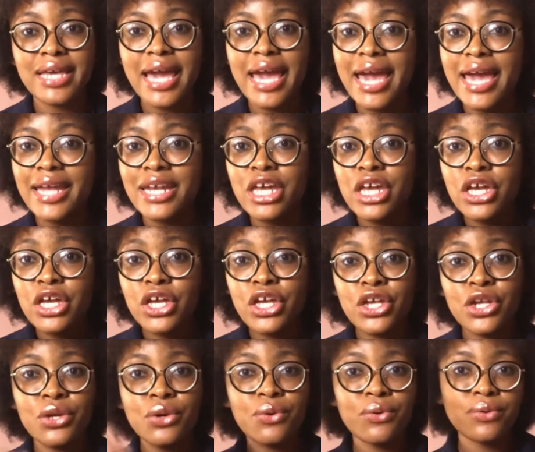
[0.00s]
And
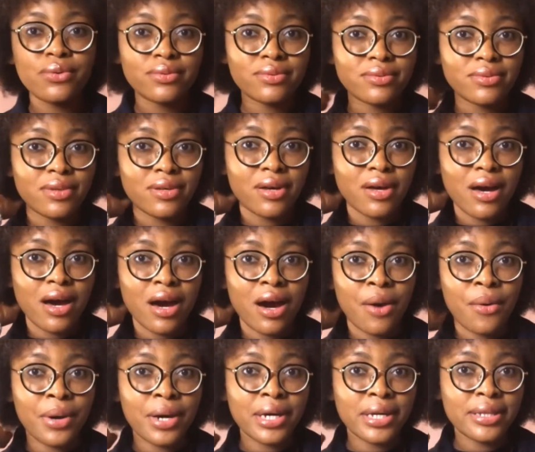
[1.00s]

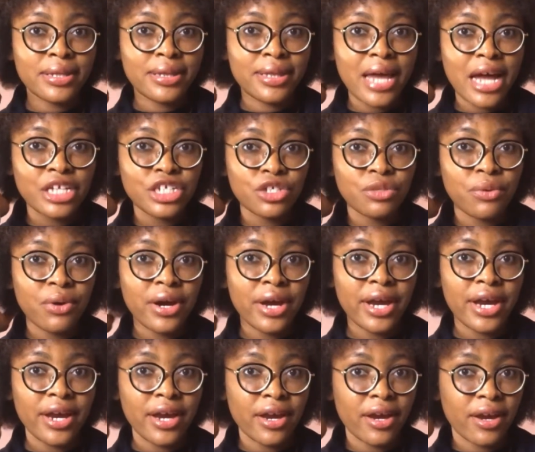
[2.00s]
our natural
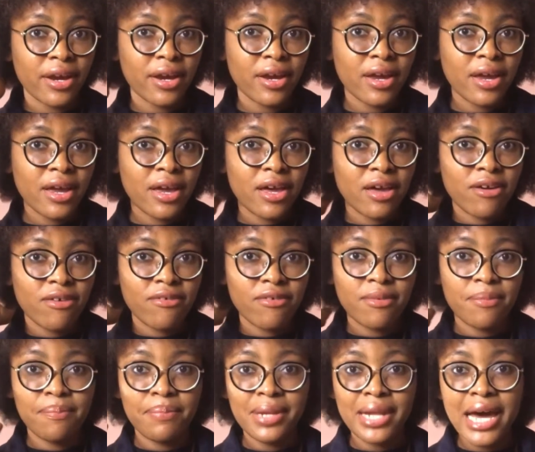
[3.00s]
hair,
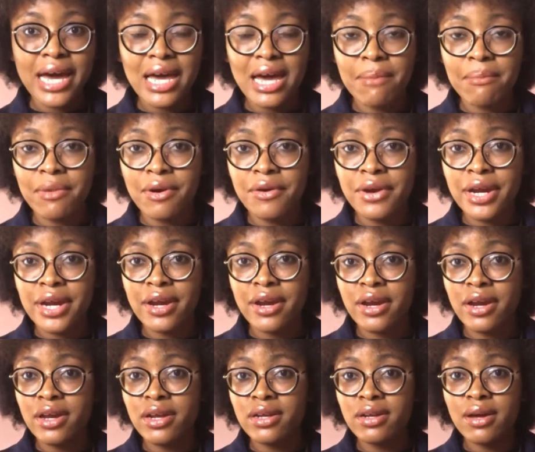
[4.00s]
black
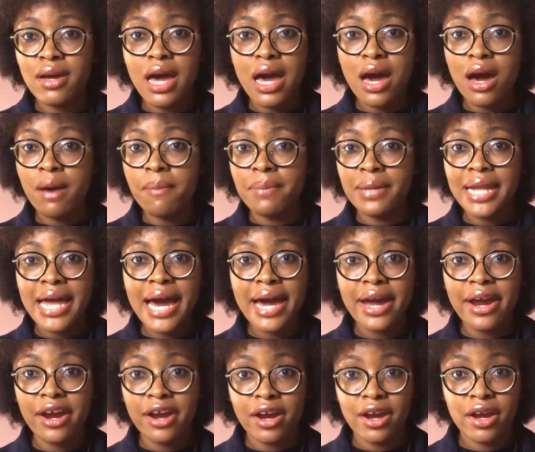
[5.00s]
American, black
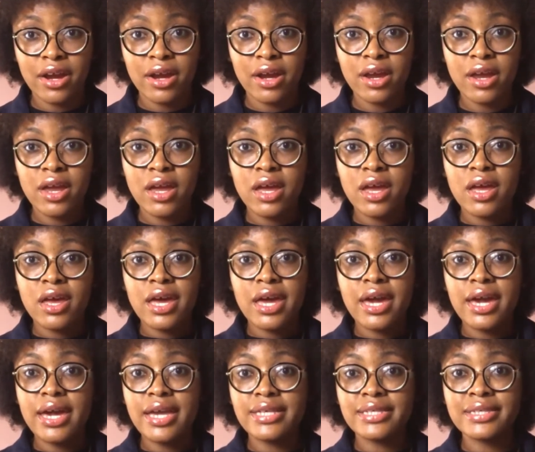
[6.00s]
hair,
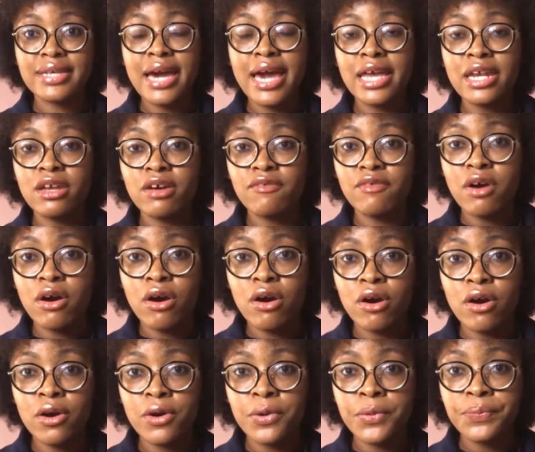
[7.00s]
is kind
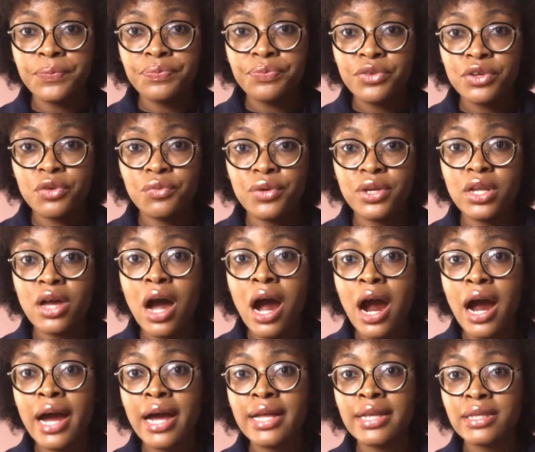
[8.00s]
of really
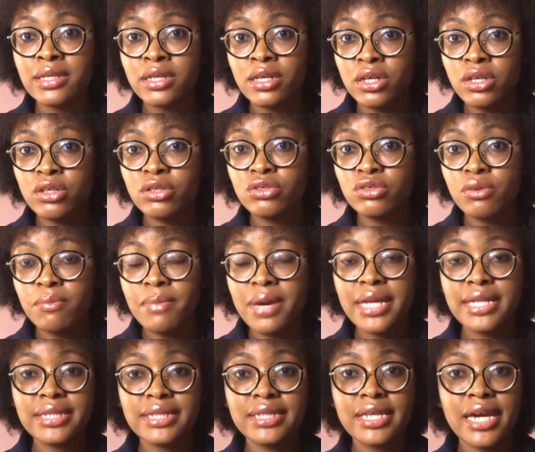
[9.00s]
hard to
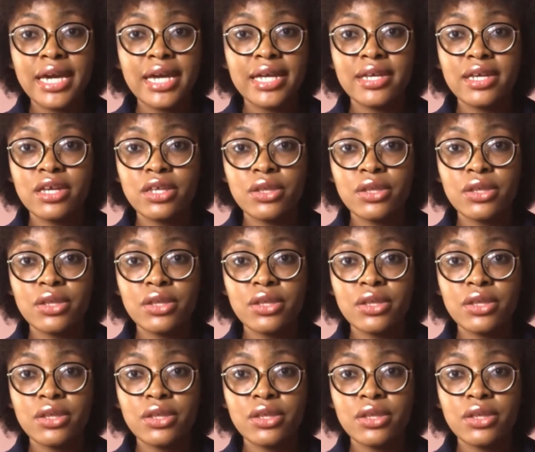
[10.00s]
maintain,